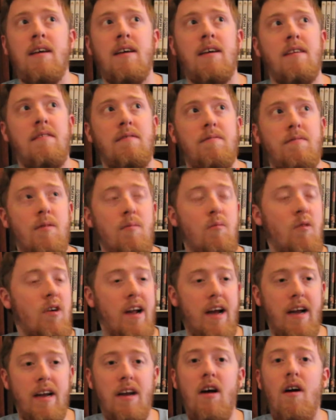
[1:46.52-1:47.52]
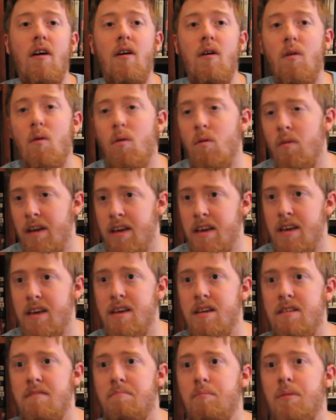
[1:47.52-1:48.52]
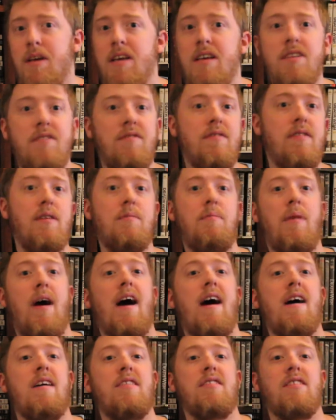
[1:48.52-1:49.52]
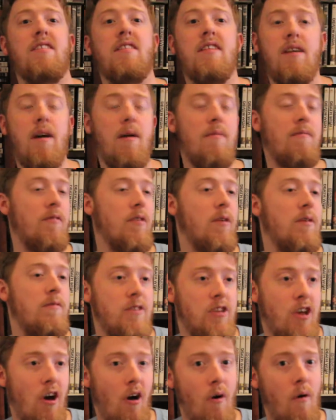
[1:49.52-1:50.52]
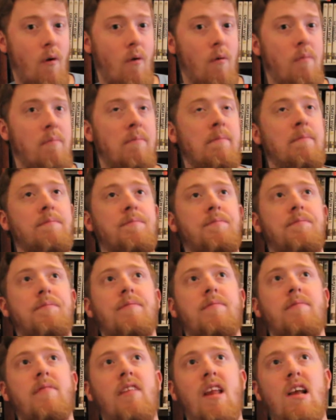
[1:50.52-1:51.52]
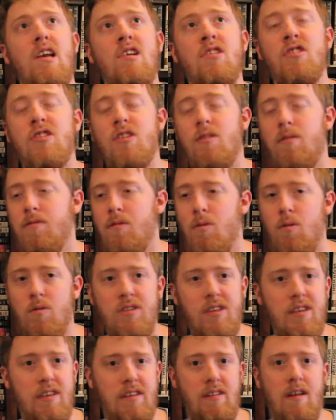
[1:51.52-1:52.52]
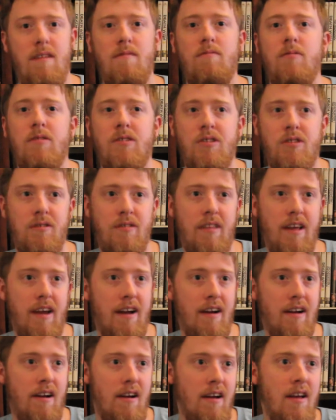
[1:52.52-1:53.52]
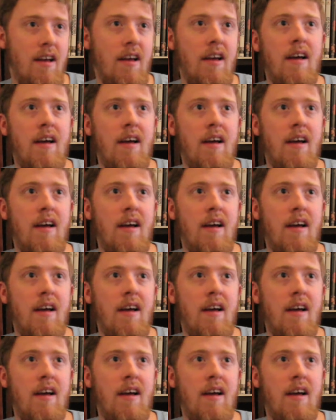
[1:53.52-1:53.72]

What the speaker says: From what I know, he peacefully passed in the comfort of his home. So, of course, his loved ones are there.